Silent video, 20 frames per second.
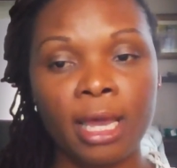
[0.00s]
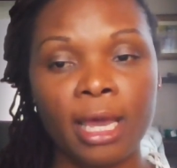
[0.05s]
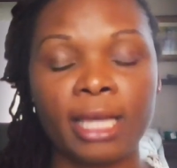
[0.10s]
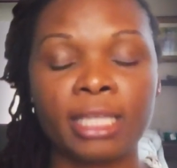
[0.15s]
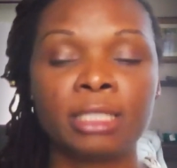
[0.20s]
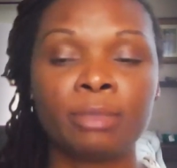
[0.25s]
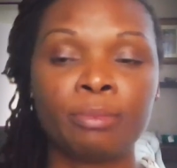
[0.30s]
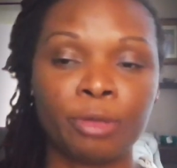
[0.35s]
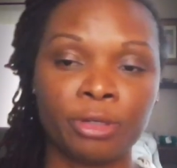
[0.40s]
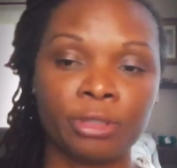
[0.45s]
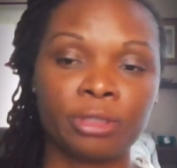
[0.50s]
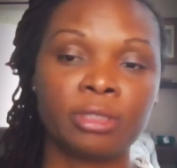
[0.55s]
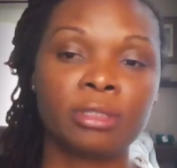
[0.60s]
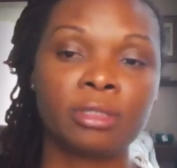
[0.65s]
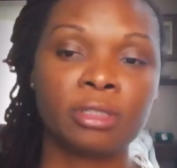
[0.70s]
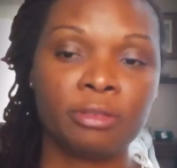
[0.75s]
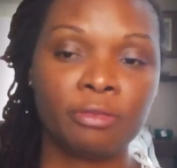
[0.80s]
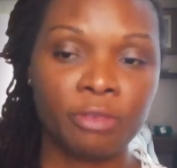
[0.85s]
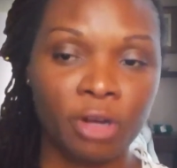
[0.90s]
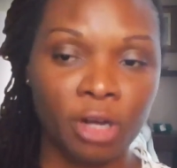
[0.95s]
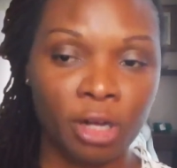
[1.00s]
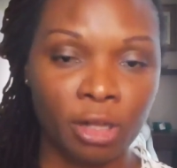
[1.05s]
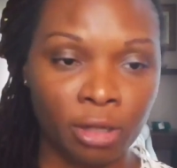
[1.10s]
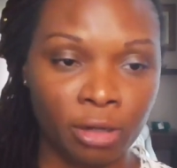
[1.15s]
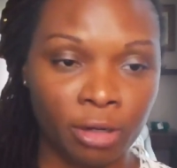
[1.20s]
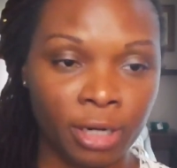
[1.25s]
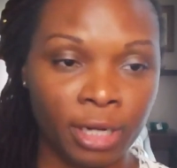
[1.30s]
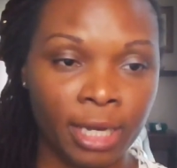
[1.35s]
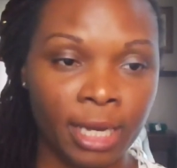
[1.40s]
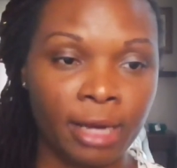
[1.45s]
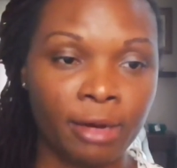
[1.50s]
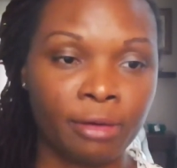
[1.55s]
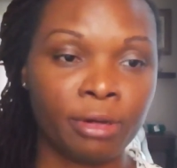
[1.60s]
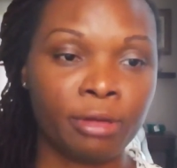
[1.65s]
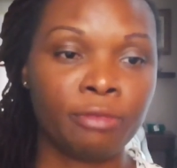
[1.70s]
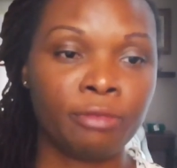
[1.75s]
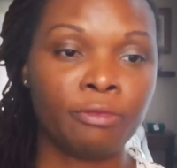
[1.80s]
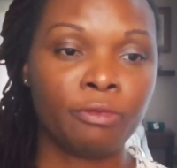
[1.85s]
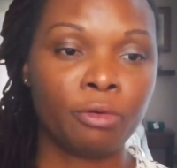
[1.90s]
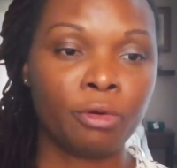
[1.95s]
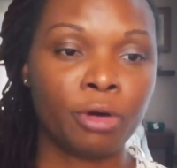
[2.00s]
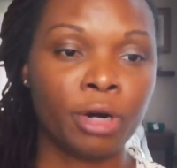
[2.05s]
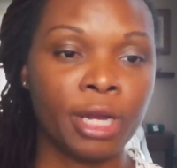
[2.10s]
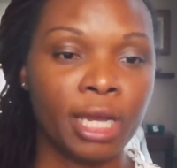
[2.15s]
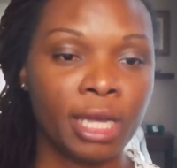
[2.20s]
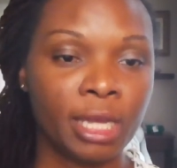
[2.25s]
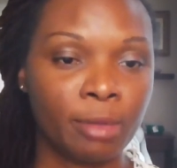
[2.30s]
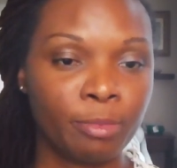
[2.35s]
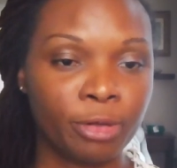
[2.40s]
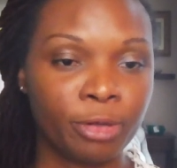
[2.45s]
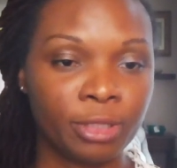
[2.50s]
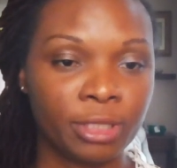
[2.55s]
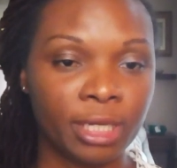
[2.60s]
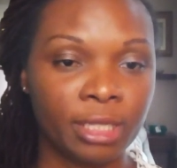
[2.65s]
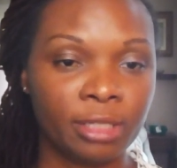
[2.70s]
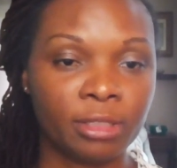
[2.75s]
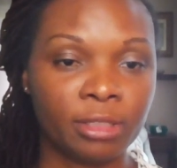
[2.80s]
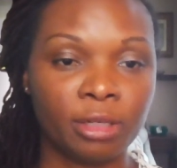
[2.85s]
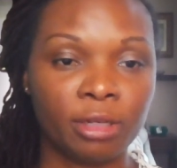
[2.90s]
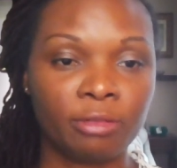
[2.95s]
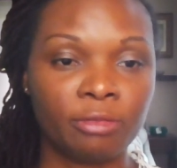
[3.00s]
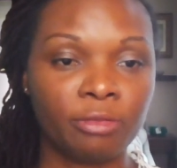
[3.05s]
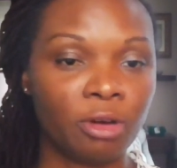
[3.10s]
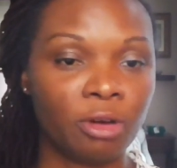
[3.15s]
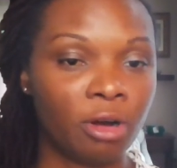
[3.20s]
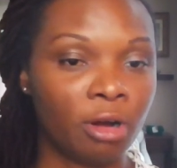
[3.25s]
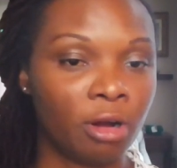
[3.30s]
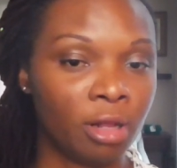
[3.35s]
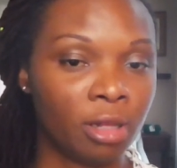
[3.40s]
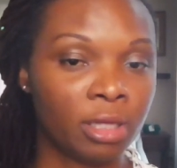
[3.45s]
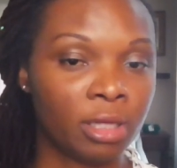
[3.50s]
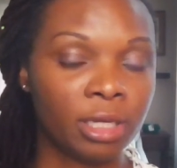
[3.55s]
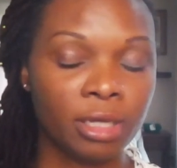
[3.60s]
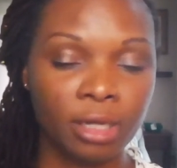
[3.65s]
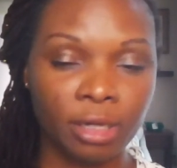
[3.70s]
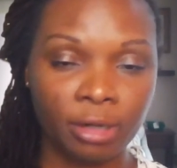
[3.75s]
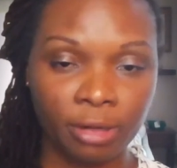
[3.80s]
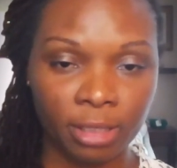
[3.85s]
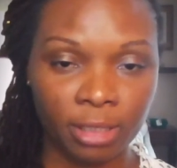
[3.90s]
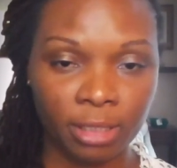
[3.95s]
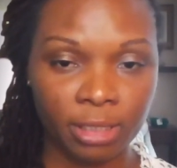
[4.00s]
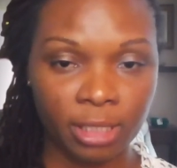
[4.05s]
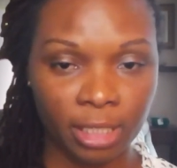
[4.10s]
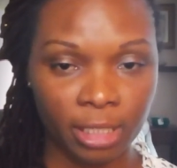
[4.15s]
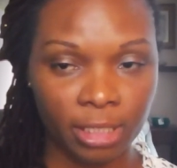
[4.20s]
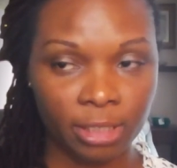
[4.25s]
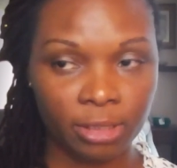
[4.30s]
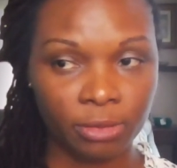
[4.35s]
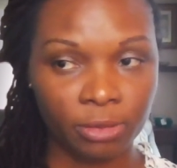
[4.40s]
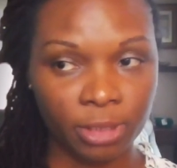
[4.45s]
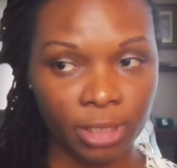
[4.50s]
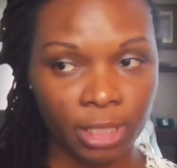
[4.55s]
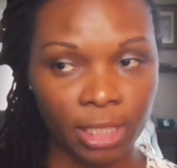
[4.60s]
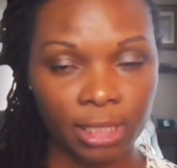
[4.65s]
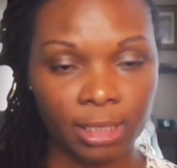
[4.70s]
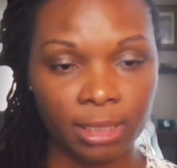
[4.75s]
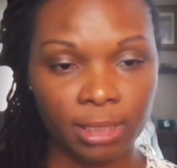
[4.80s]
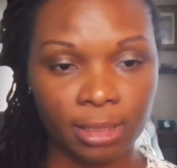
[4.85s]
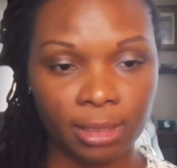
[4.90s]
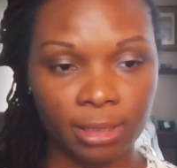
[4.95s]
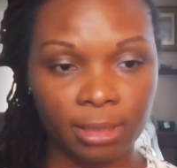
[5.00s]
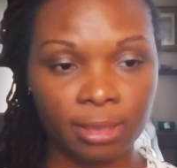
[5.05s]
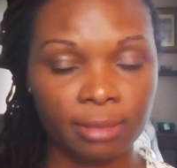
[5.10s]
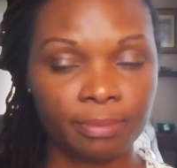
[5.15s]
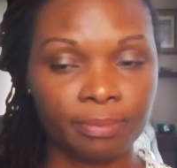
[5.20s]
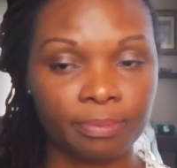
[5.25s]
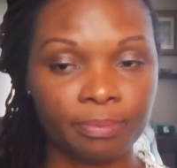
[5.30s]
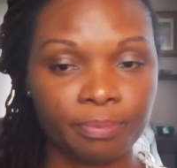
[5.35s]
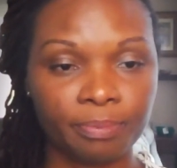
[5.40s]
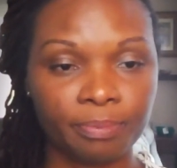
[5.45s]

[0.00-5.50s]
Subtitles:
as persons of color accounted for 80% of all concurrently diagnosed cases.